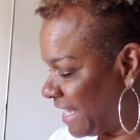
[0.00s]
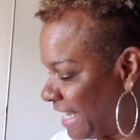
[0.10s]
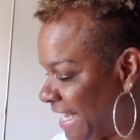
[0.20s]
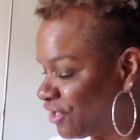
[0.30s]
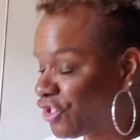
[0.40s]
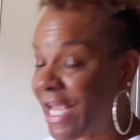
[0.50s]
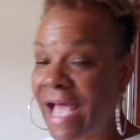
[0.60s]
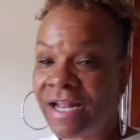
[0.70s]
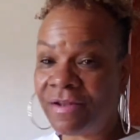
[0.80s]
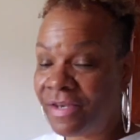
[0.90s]
And she
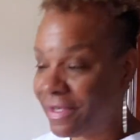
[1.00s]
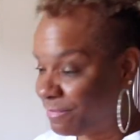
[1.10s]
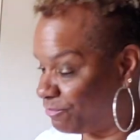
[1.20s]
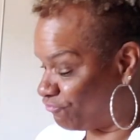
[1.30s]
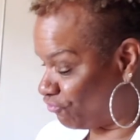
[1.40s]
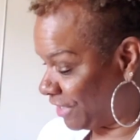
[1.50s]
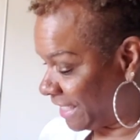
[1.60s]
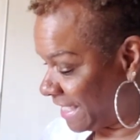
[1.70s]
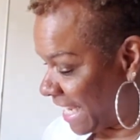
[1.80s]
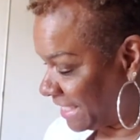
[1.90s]
had it
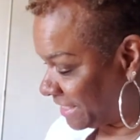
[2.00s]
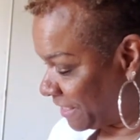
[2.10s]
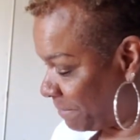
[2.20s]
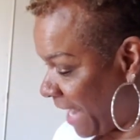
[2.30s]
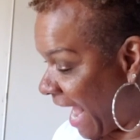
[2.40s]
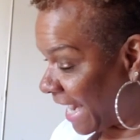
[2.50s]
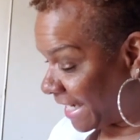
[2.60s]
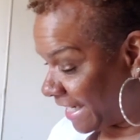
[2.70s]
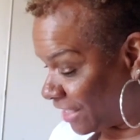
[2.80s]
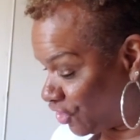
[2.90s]
really nicely
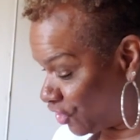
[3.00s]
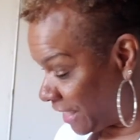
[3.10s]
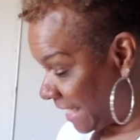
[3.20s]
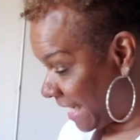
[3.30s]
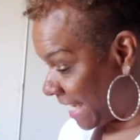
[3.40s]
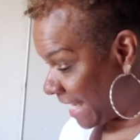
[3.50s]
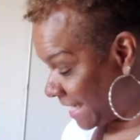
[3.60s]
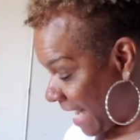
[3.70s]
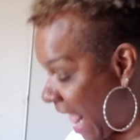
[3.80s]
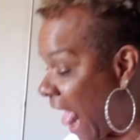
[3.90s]
packaged.
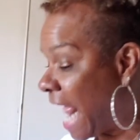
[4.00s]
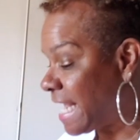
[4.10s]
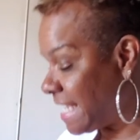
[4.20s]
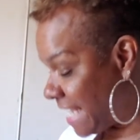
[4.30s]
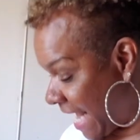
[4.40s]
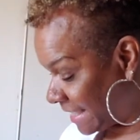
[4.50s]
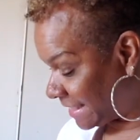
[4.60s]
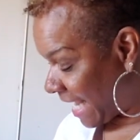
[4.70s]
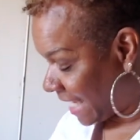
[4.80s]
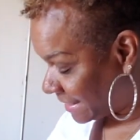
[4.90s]
And
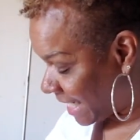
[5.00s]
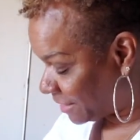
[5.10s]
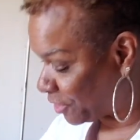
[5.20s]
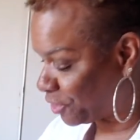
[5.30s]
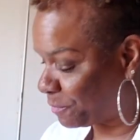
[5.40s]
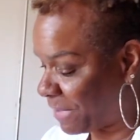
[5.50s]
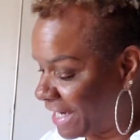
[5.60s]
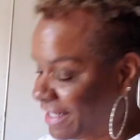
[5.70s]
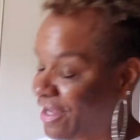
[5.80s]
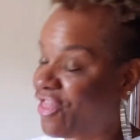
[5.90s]
yes, as I
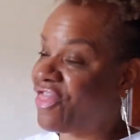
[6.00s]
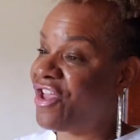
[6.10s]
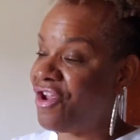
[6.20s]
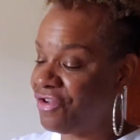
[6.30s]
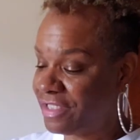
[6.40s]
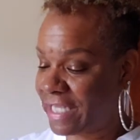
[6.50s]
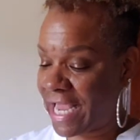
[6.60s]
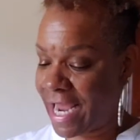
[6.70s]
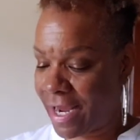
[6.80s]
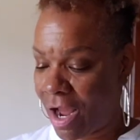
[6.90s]
suspected, there's
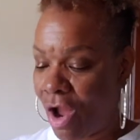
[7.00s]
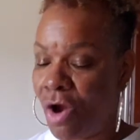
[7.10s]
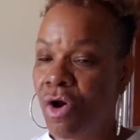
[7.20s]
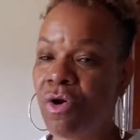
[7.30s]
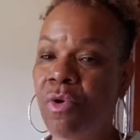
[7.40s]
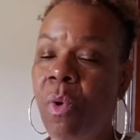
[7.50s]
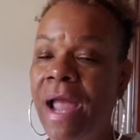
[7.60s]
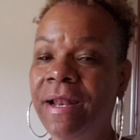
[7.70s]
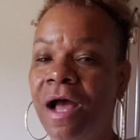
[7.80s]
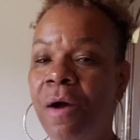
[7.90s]

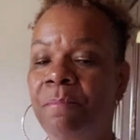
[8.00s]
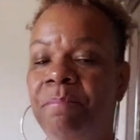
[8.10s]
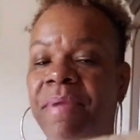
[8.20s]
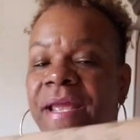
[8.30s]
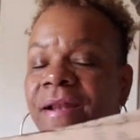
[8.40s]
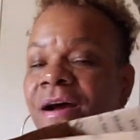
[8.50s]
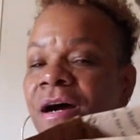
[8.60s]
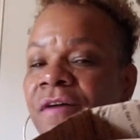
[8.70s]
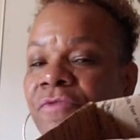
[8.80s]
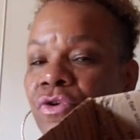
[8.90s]
quite a bit
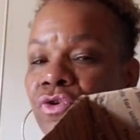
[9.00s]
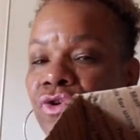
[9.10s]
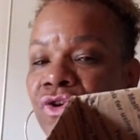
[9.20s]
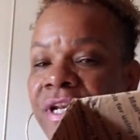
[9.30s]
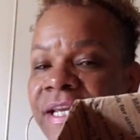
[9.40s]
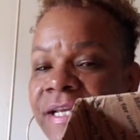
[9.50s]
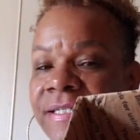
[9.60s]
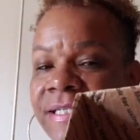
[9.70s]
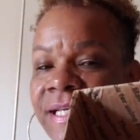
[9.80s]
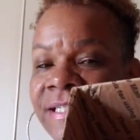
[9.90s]
of
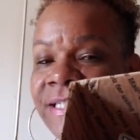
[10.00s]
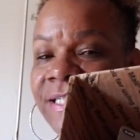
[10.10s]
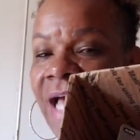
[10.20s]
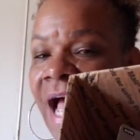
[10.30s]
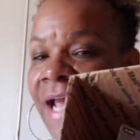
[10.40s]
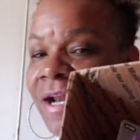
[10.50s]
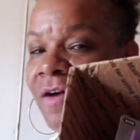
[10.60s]
goodies inside